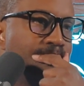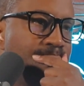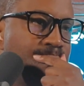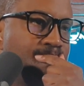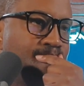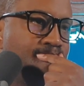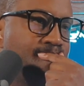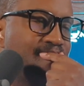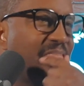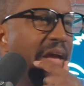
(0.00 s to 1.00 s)

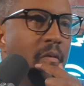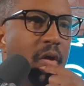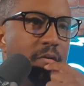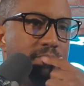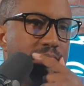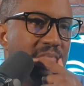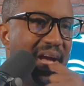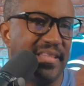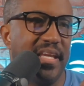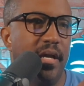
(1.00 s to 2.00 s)
I don't know.
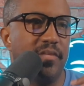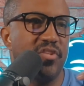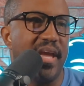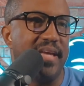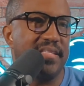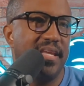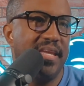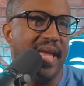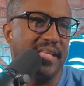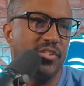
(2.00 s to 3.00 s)
I think Hutch has
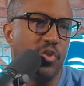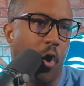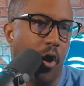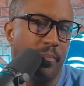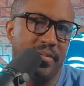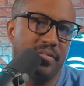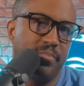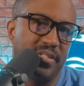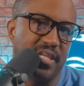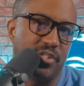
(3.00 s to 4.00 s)
dog
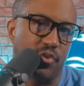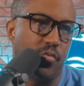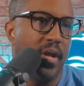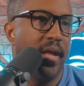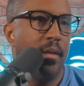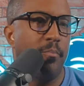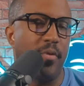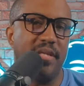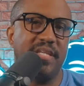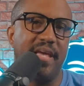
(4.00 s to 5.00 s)
potential.
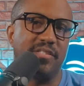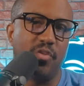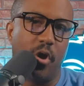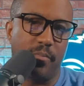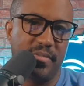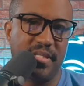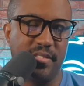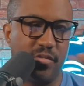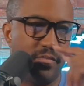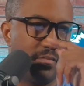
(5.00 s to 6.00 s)
Branch has dog
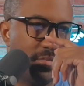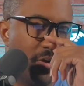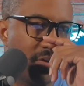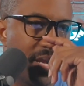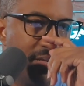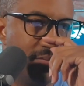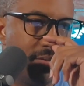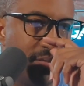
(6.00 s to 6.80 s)
potential. Okay.